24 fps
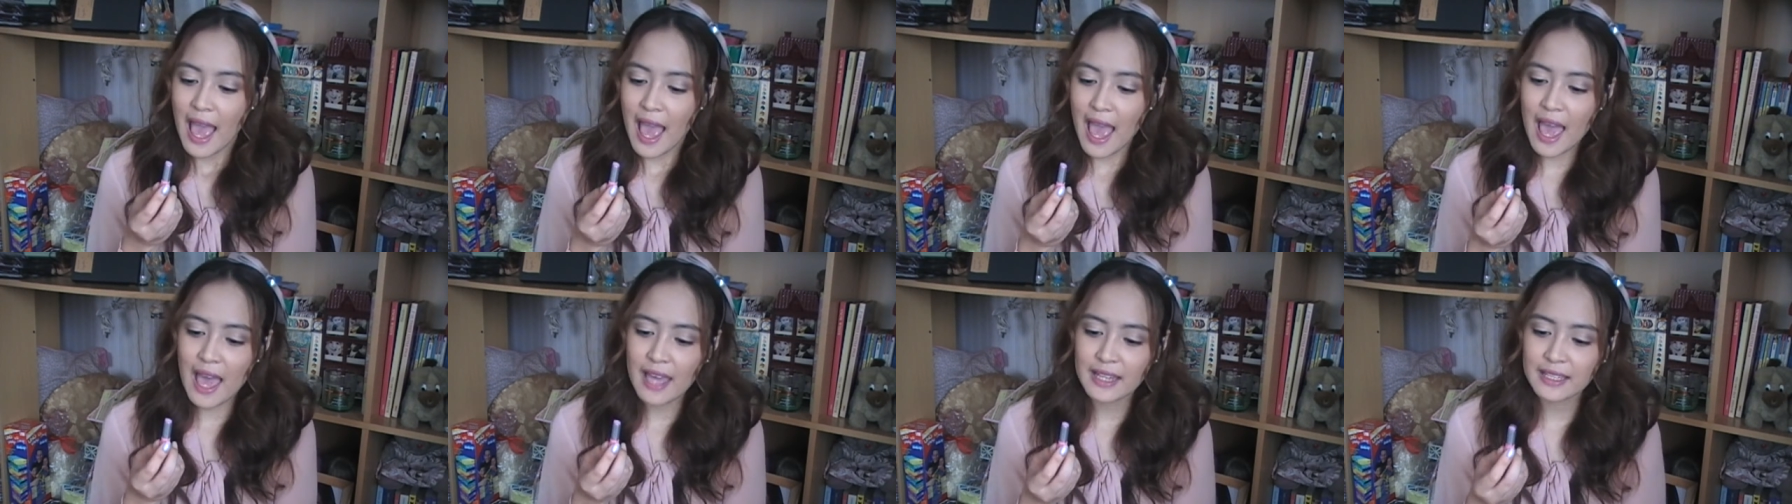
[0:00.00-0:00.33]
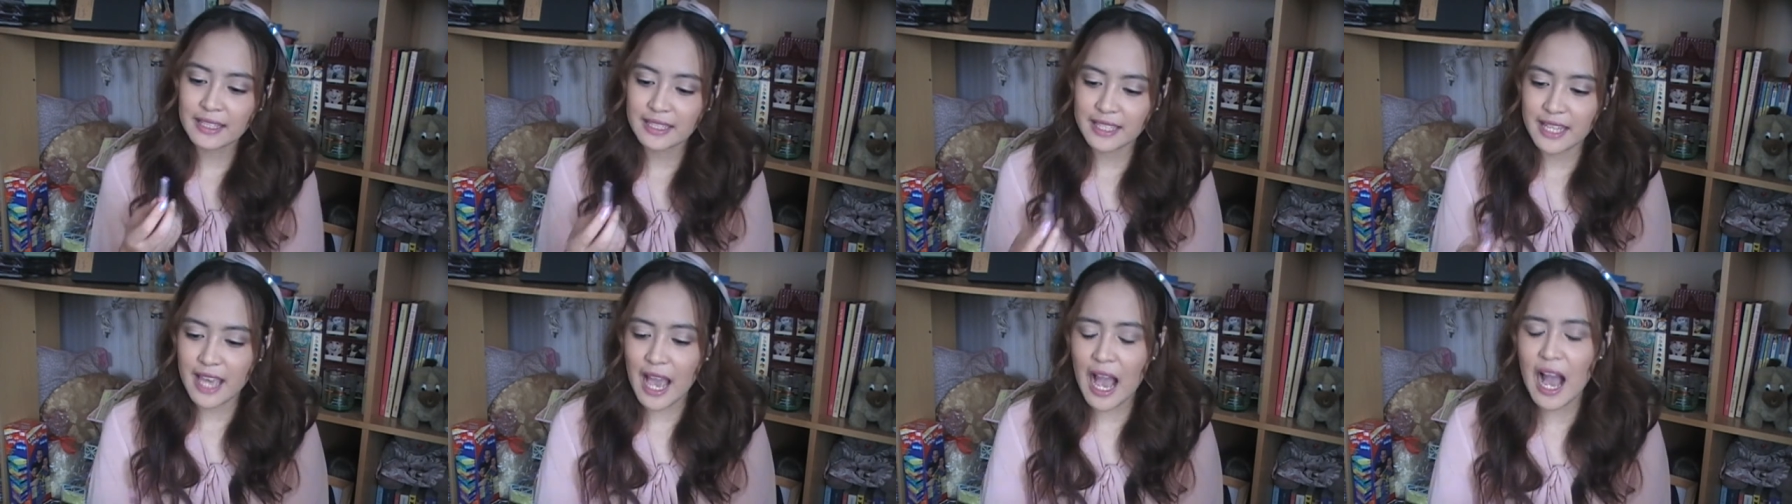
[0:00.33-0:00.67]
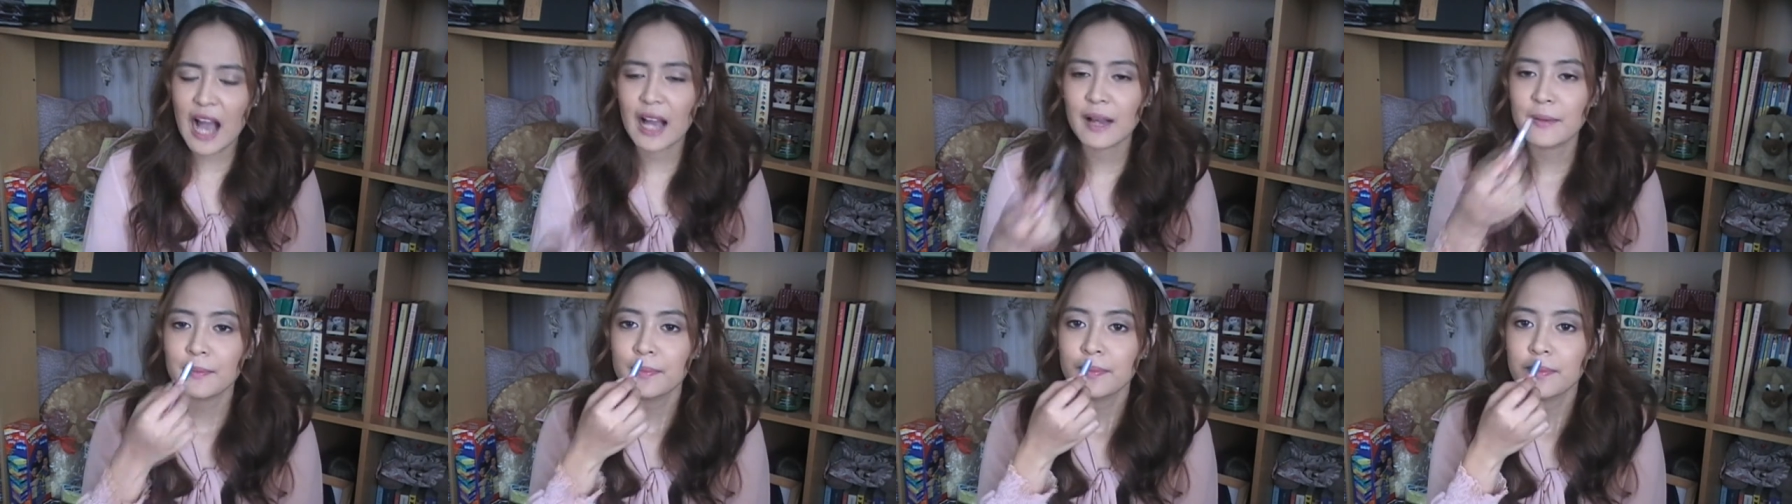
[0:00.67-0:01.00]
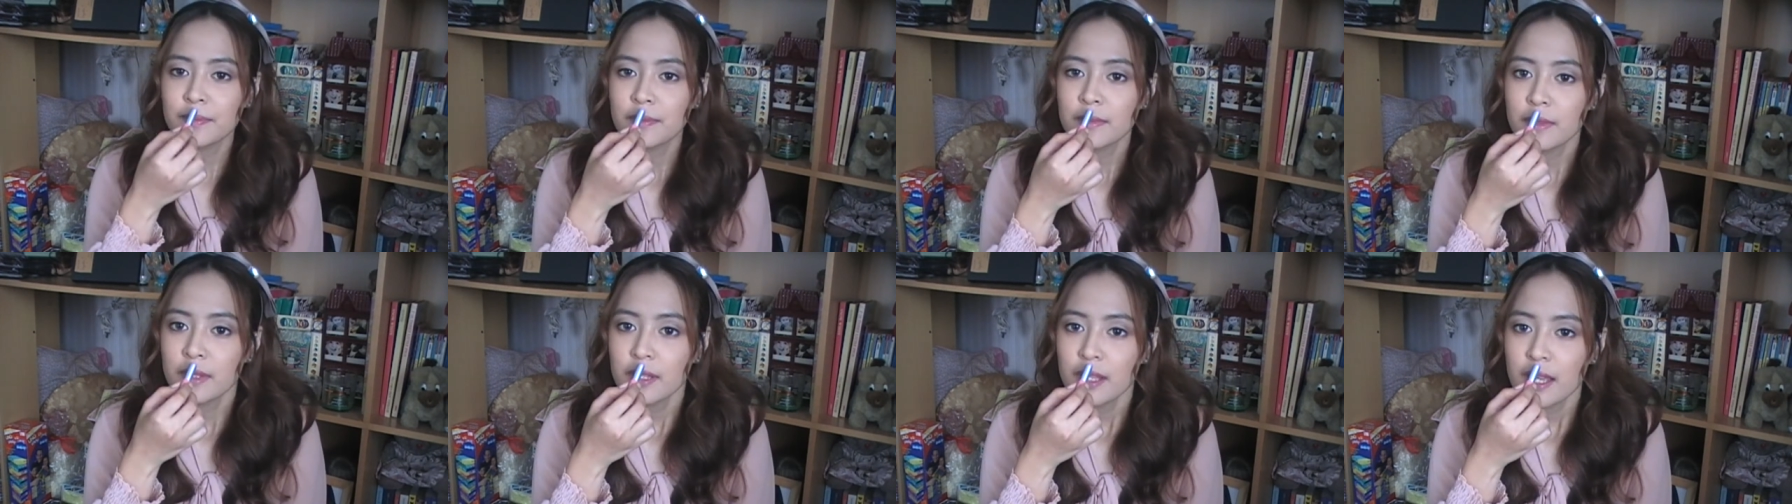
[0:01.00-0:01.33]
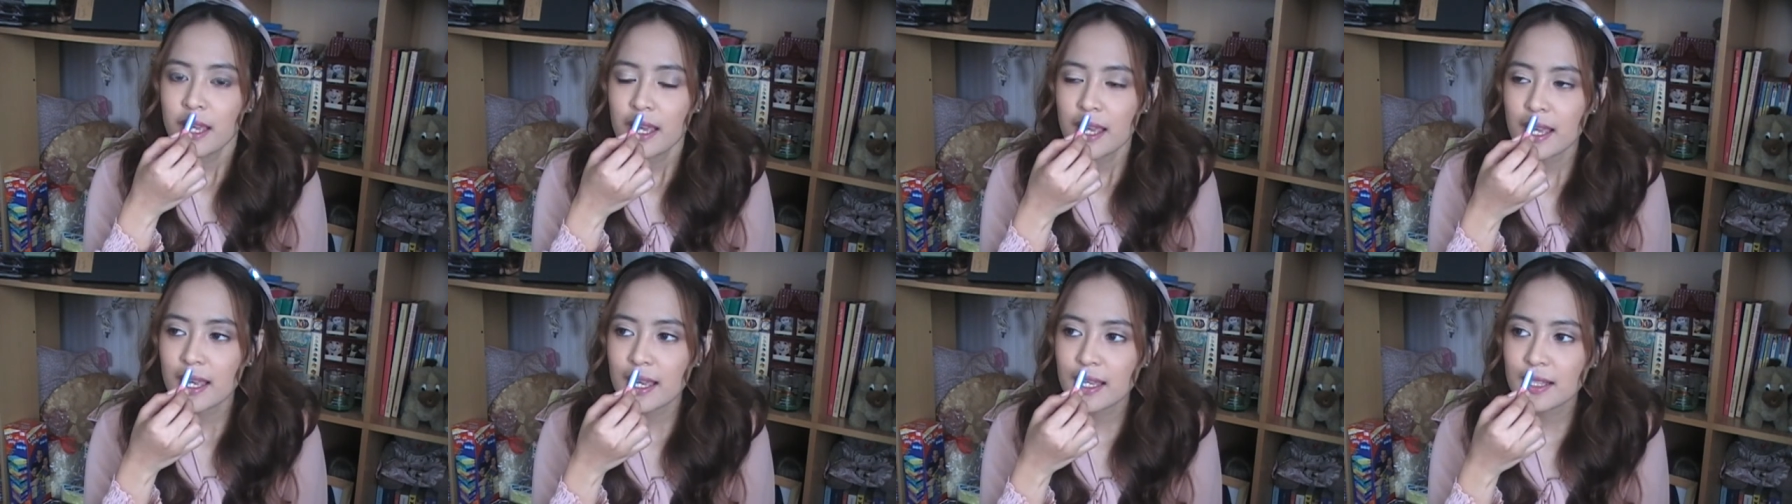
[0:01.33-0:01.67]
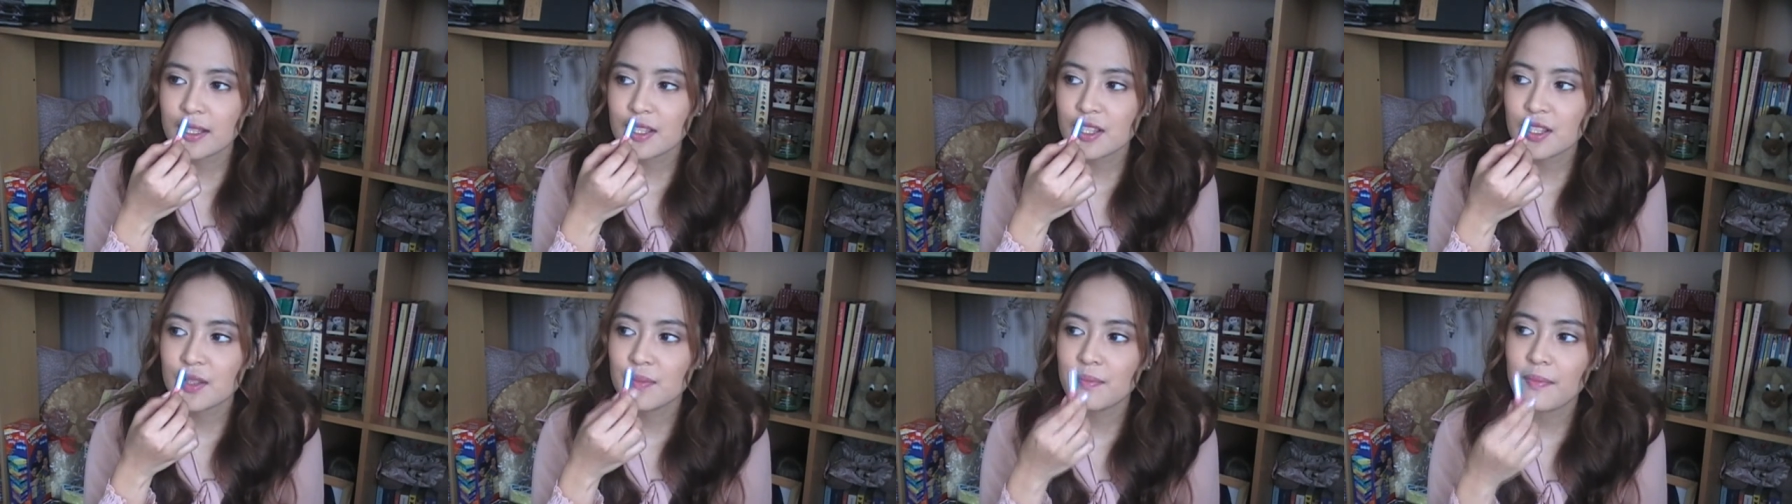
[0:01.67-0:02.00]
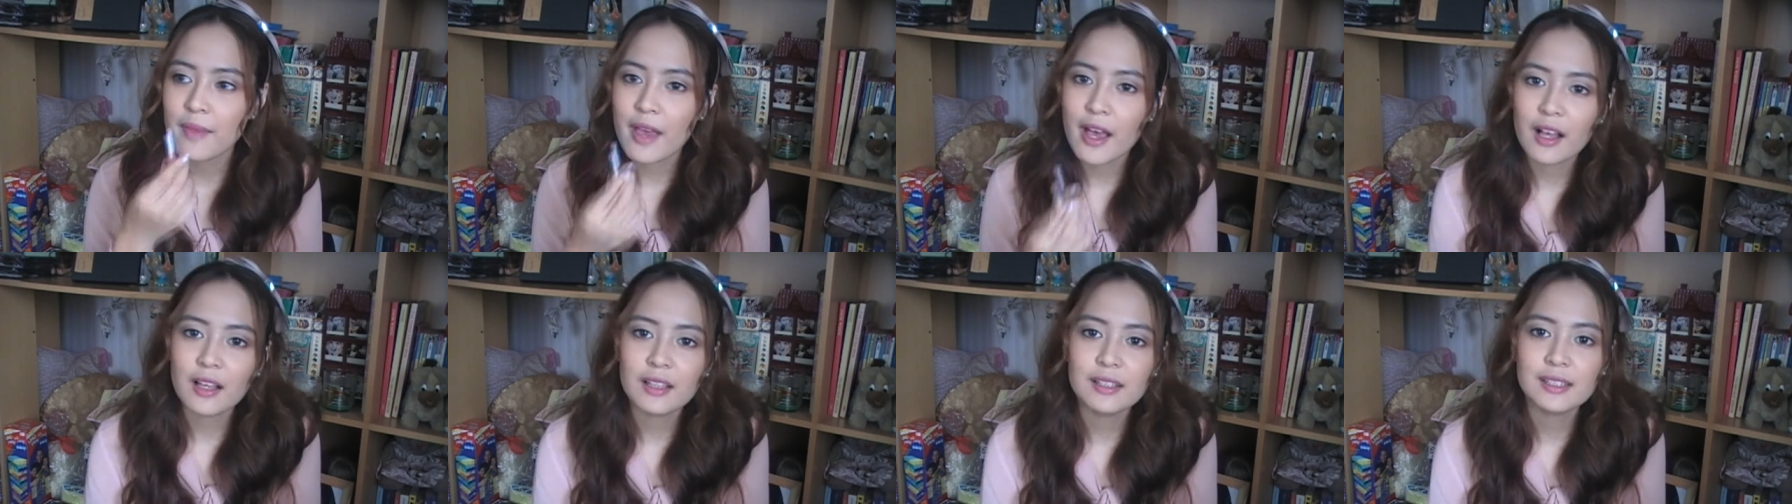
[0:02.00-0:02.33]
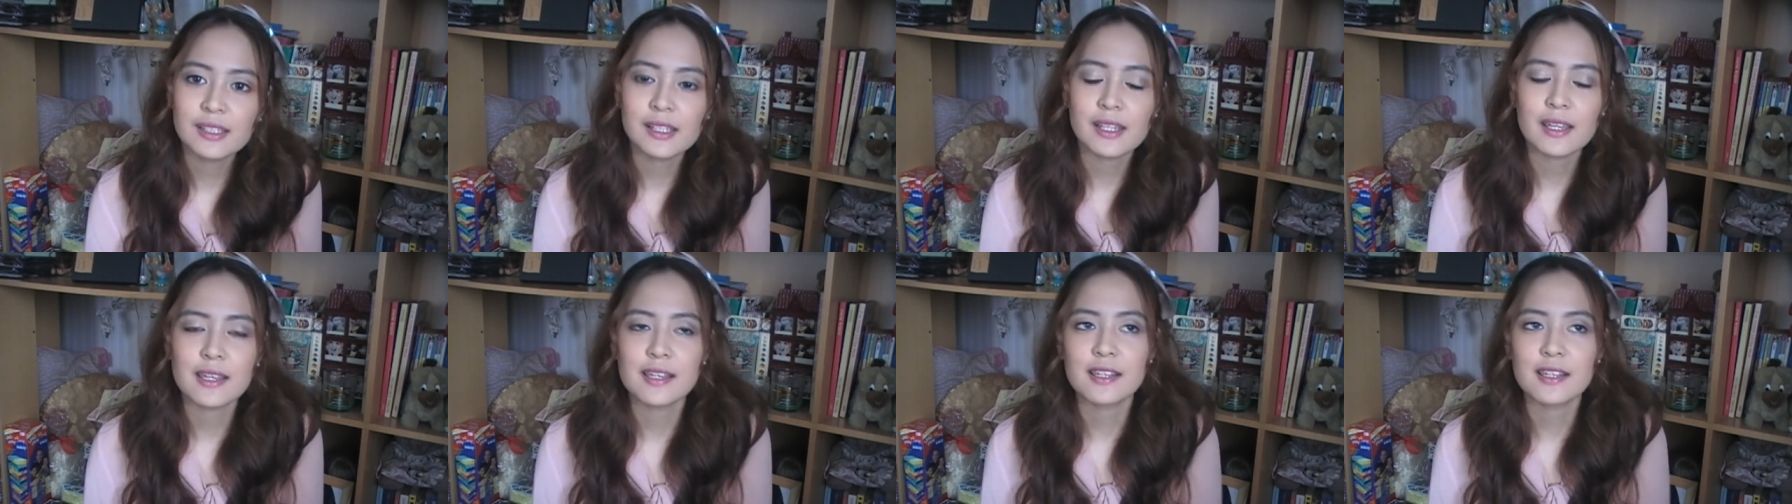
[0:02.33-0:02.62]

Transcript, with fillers: And yeah, its smell